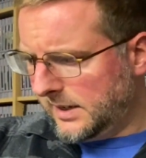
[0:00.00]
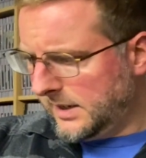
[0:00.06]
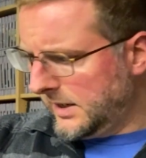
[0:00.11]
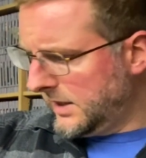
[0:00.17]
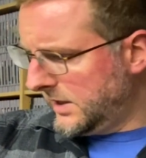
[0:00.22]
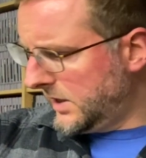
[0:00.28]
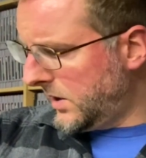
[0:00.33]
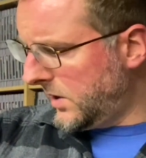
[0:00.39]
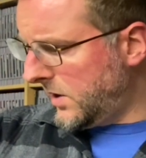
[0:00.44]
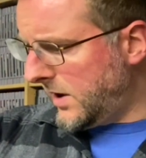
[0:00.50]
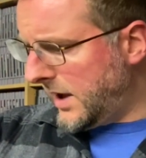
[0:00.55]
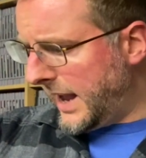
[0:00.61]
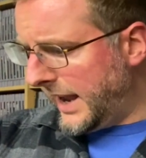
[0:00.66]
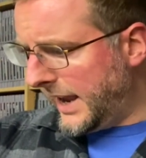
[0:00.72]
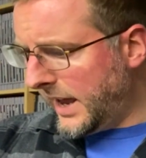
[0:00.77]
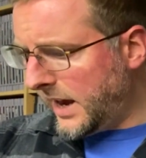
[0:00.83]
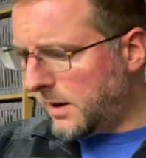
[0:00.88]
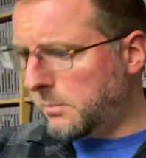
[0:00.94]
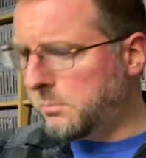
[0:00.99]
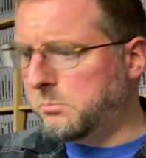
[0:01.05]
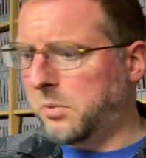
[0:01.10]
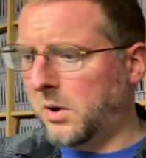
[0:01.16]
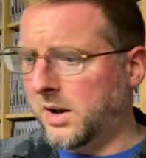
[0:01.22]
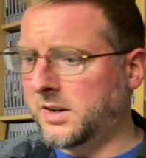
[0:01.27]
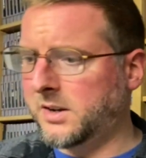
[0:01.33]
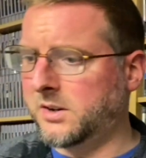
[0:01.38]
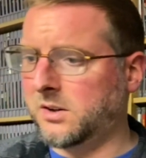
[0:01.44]
So I got a
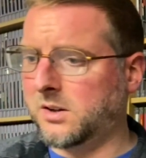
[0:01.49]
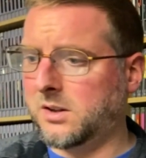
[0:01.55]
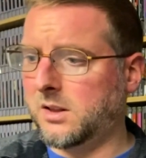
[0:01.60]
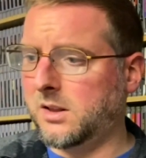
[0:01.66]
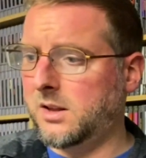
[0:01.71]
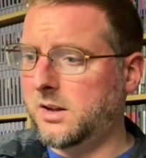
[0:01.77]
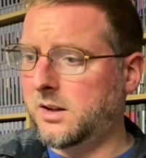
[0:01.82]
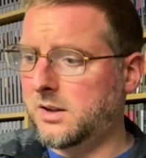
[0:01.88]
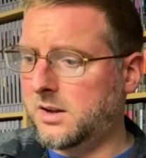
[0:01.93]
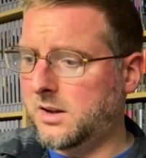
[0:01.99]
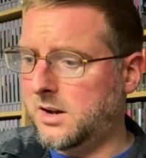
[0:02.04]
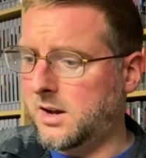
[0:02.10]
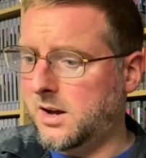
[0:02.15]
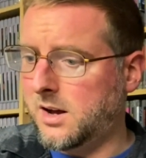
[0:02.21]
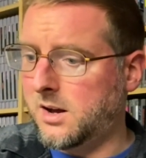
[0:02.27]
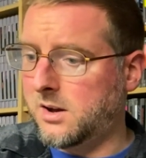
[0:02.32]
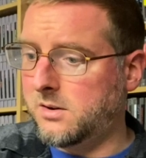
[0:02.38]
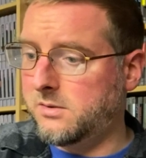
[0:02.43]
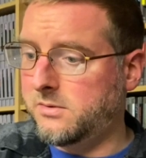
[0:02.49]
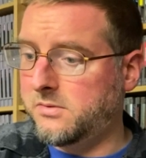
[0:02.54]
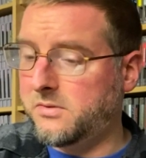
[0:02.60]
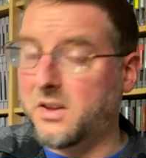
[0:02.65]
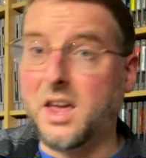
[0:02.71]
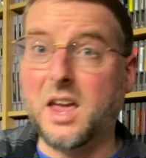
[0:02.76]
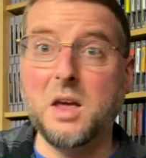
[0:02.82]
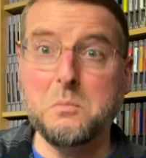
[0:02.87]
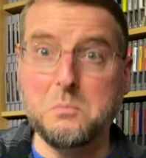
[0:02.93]
bundle of
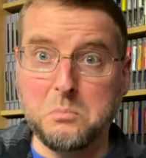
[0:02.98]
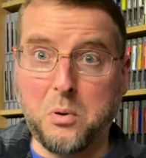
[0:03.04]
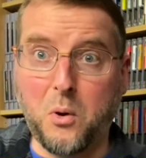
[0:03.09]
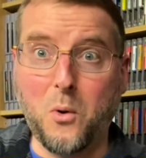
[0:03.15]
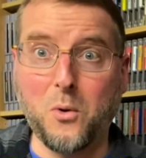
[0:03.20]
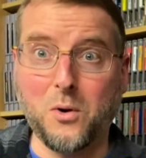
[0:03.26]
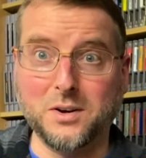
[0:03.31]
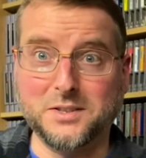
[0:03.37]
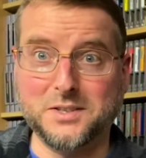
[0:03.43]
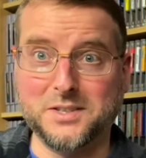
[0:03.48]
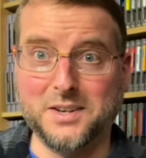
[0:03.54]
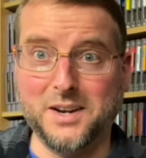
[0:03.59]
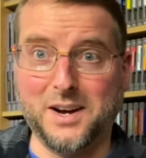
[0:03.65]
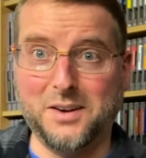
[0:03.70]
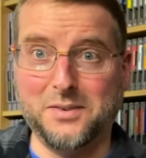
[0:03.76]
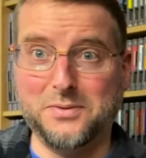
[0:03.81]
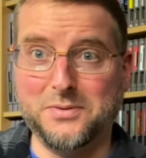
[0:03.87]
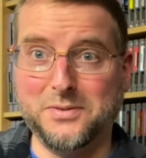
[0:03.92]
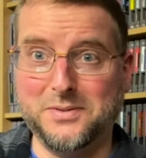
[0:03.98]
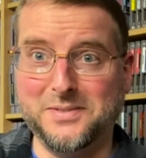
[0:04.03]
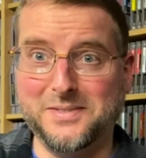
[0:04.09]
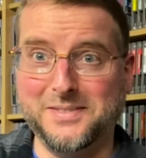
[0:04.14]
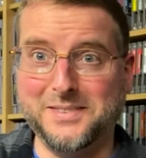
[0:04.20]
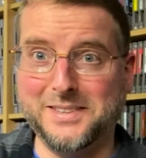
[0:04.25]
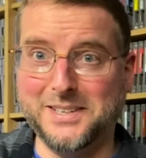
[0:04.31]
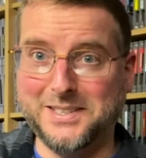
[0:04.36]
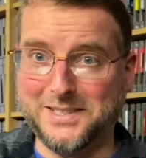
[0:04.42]
import stuff.
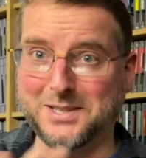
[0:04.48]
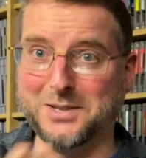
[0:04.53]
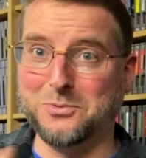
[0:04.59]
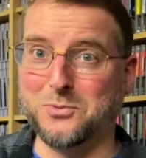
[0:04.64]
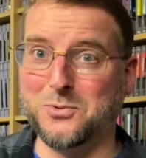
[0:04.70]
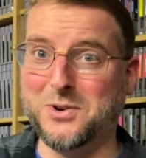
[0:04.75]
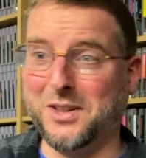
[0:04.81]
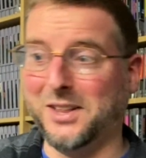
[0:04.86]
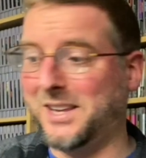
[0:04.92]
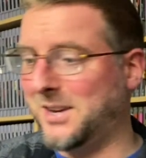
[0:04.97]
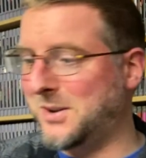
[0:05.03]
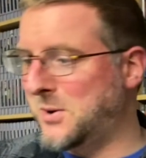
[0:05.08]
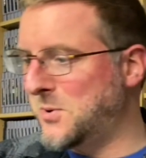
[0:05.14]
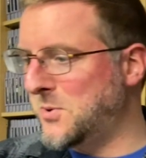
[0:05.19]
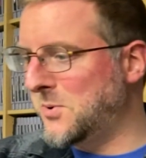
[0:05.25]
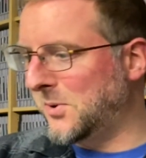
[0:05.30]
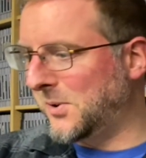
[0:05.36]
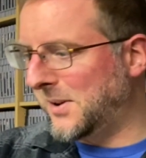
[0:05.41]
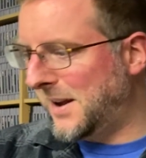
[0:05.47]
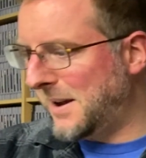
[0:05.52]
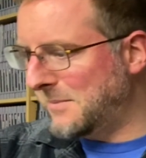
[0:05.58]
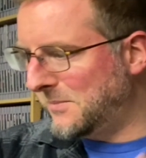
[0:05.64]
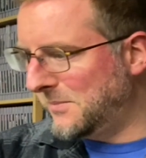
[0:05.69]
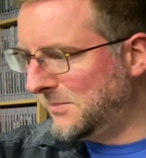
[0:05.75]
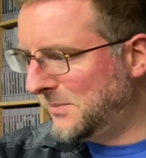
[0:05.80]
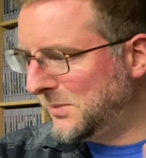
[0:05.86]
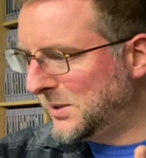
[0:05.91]
This is really cool.
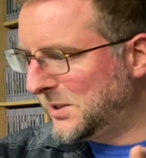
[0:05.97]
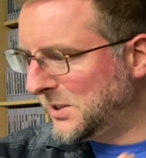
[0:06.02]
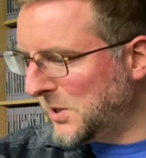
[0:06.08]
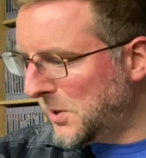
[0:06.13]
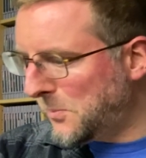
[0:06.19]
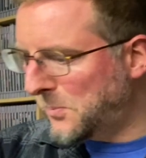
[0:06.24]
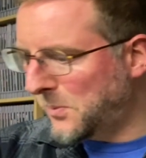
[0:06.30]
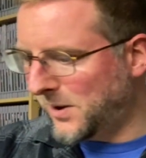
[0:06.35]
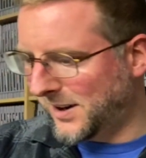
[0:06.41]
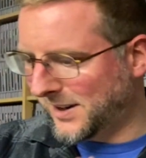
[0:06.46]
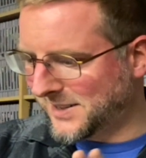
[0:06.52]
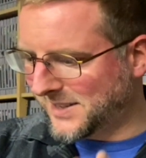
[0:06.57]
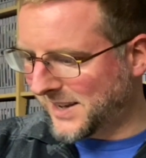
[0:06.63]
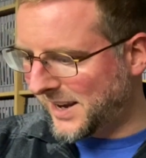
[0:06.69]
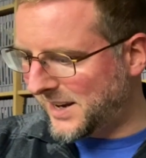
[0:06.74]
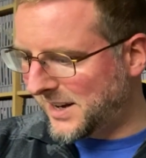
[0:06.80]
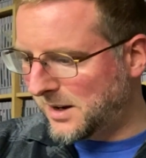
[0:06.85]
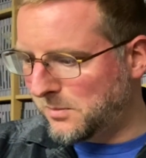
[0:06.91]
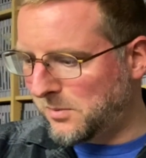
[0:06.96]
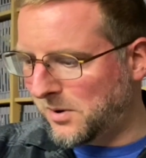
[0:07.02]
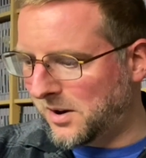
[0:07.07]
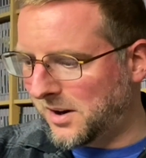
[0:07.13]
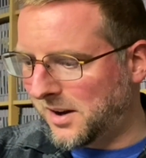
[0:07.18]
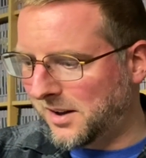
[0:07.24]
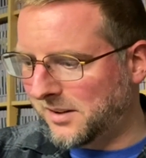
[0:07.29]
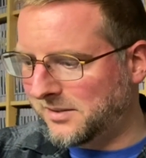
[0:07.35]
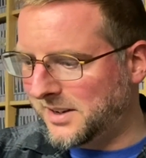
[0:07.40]
I'm super excited about
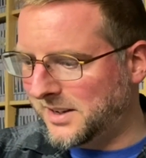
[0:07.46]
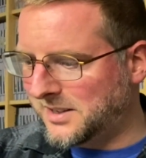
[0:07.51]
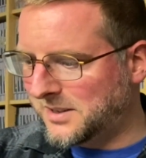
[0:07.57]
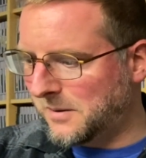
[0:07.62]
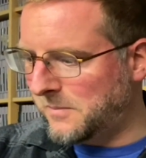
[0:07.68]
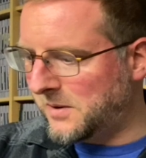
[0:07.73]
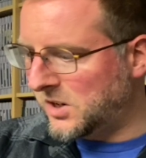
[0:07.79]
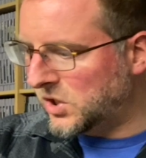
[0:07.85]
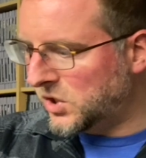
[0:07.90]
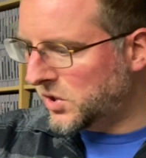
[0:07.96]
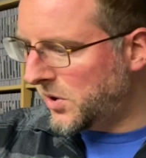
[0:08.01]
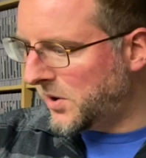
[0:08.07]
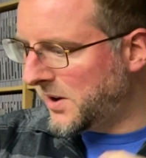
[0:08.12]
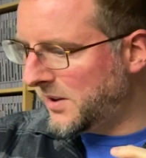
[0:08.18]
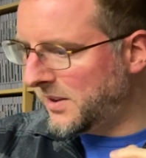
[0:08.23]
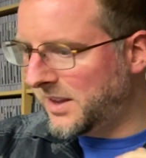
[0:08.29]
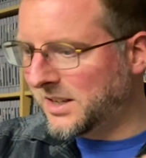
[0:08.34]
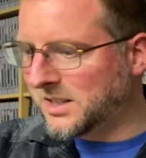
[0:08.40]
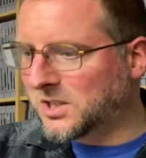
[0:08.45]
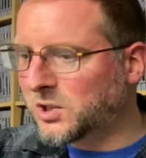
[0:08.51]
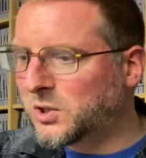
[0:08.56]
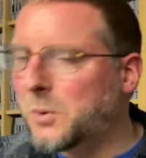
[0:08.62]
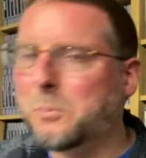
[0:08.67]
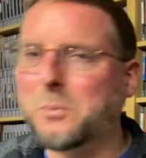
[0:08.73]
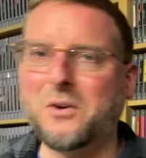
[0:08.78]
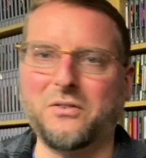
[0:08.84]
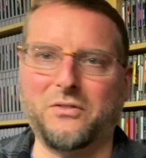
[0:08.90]
all these. I'm going to show you these
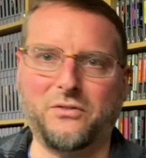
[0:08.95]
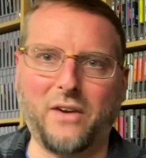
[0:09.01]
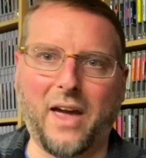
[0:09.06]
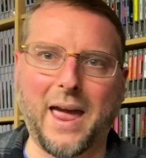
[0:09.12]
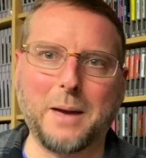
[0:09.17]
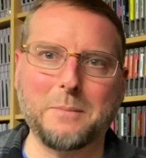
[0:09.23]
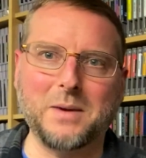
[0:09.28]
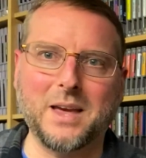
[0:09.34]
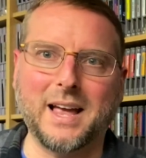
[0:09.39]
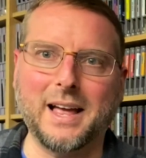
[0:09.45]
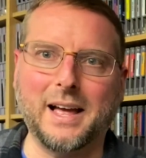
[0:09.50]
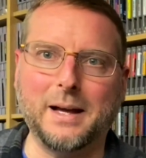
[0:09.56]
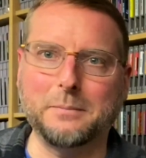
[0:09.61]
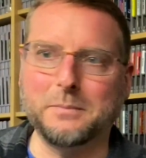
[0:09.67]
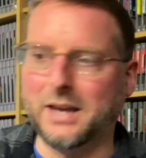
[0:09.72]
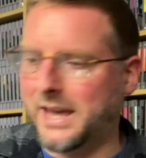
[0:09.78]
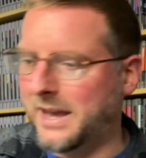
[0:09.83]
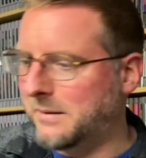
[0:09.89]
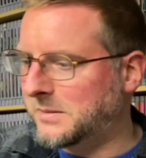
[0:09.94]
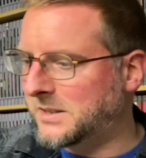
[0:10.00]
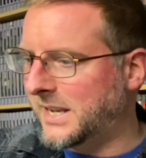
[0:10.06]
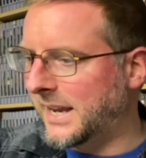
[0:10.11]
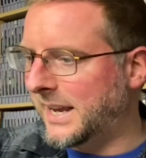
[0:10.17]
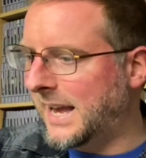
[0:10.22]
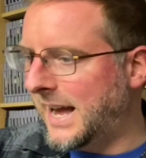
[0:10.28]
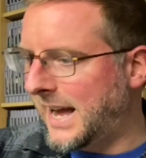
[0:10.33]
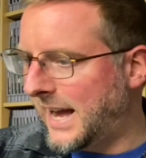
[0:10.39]
Super Famicom games I
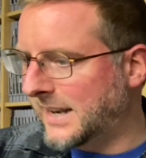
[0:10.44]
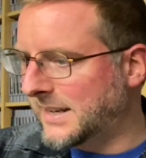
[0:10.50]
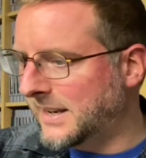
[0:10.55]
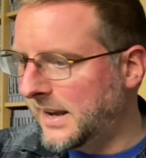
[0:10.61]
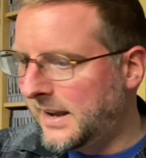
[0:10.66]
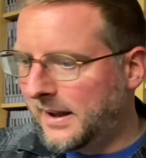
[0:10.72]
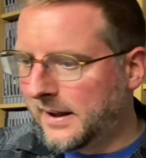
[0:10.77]
got.